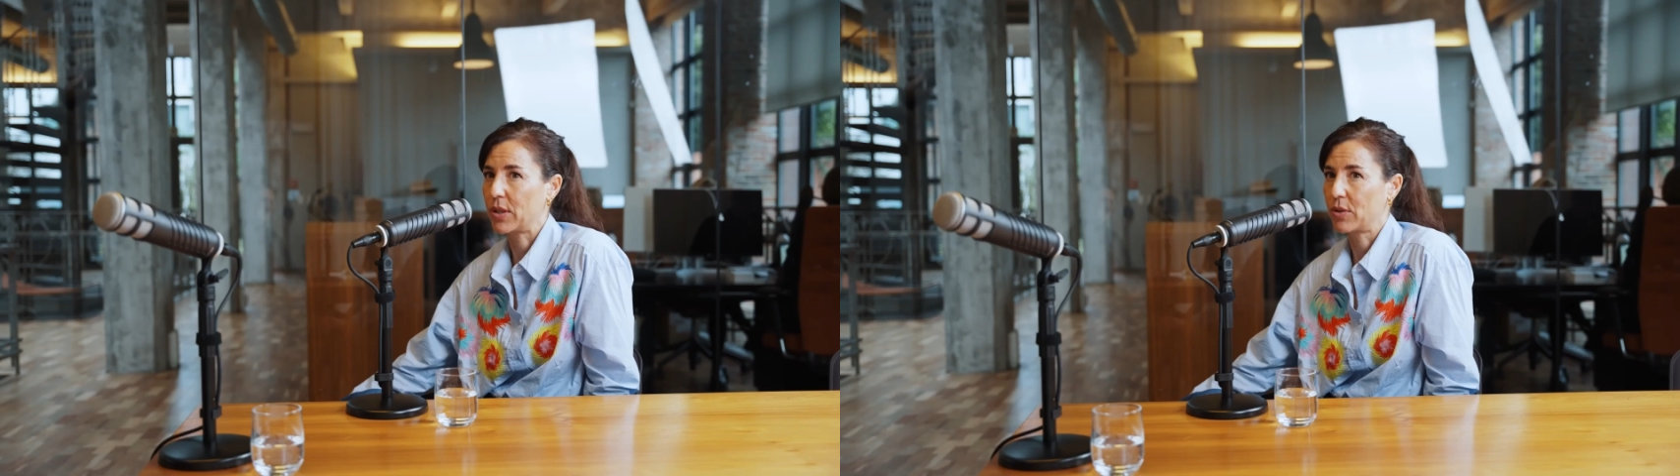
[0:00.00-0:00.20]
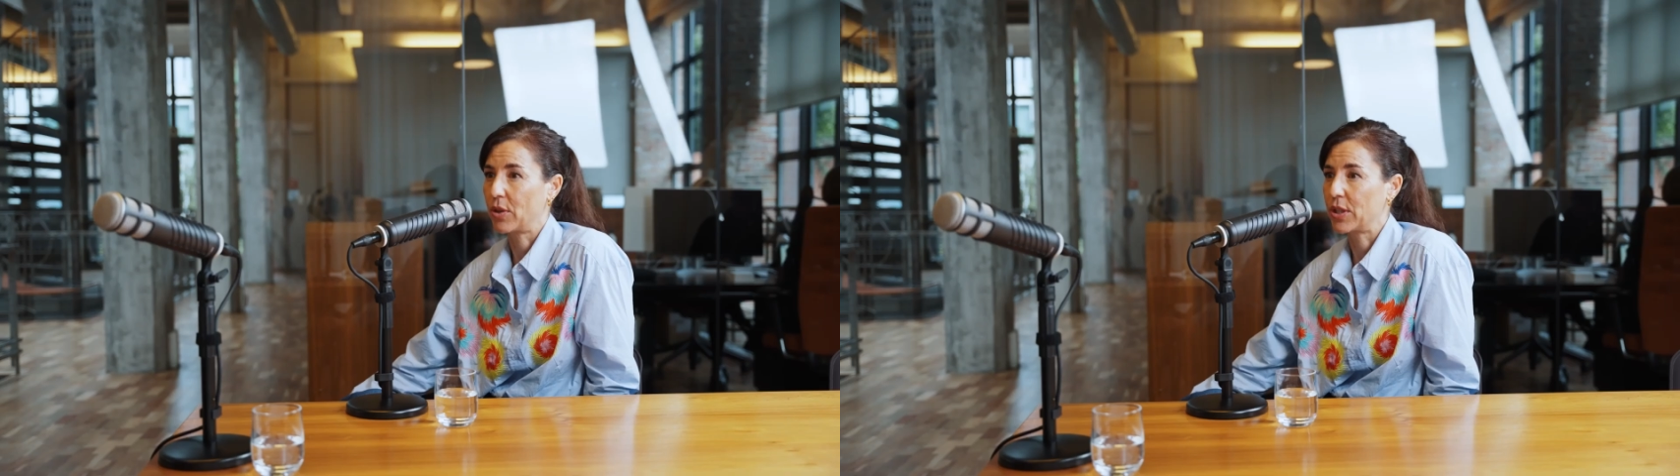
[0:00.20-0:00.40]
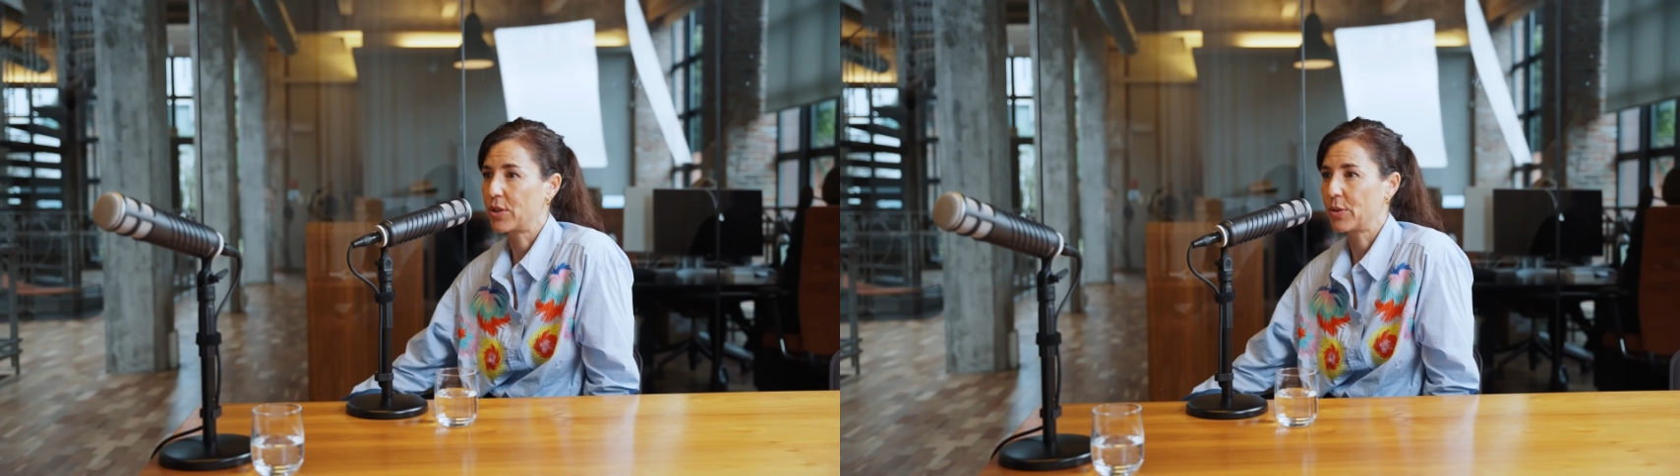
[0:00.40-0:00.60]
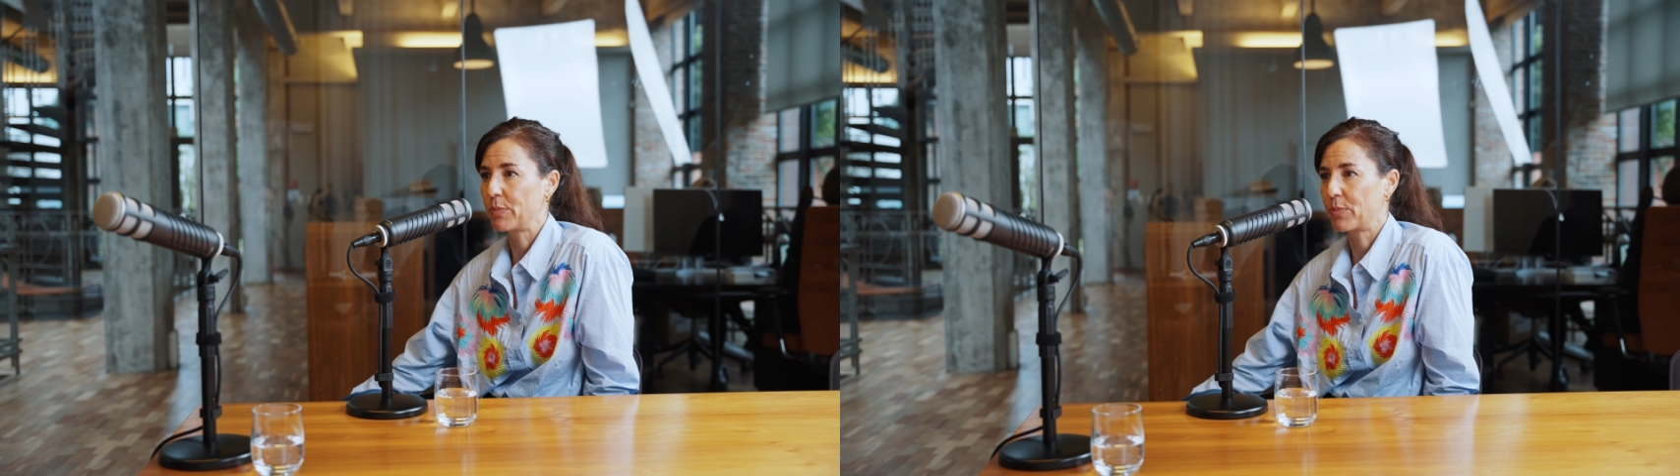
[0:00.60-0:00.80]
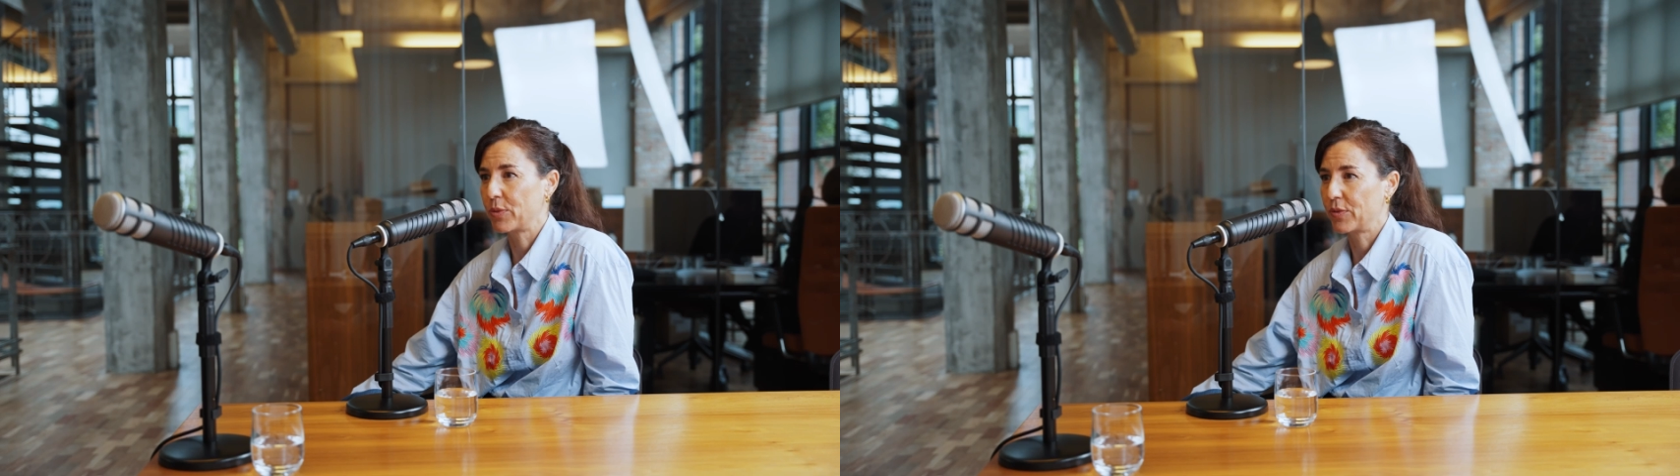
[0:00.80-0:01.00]
it's going to
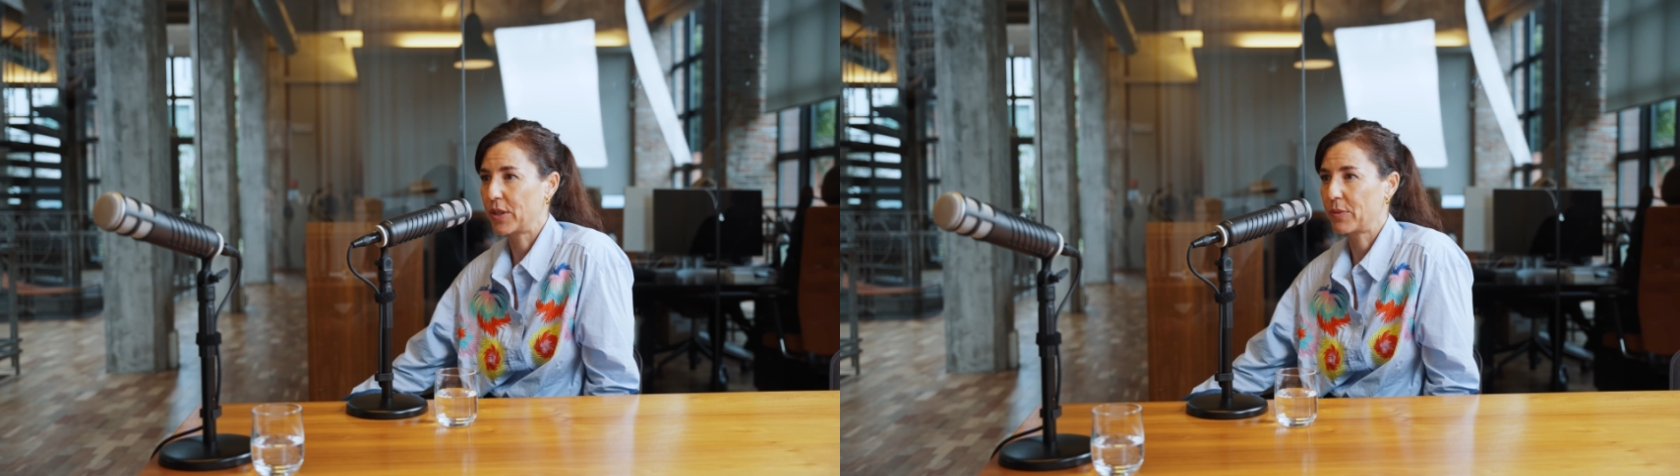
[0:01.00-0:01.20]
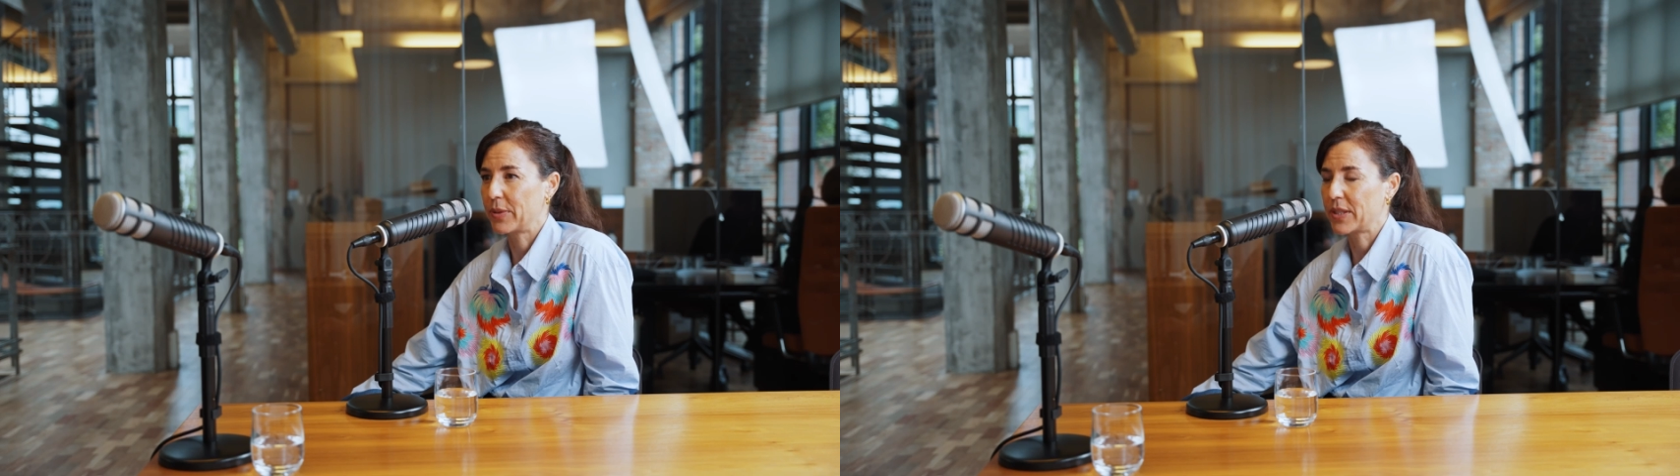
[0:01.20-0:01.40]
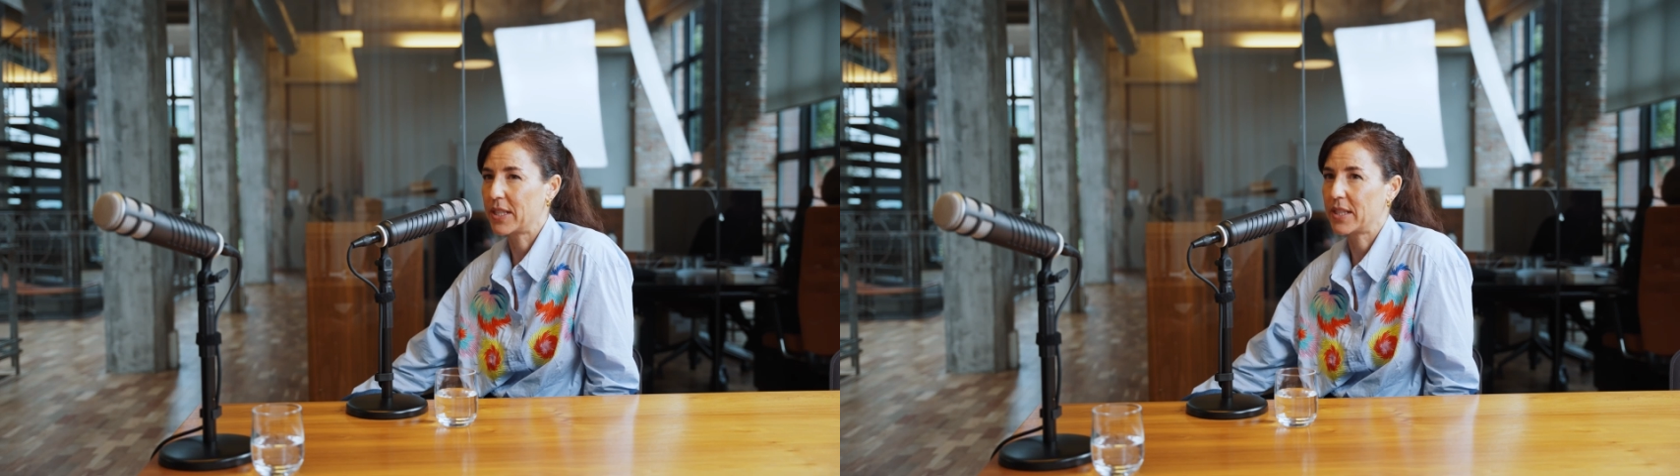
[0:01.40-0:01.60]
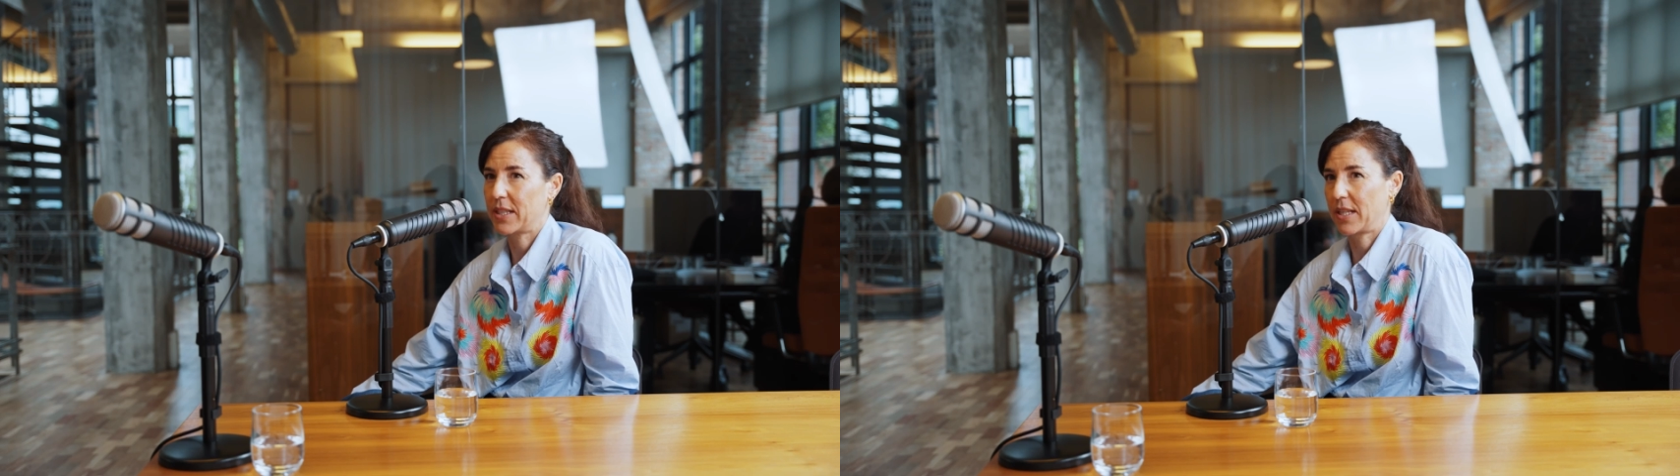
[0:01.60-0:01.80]
improve their business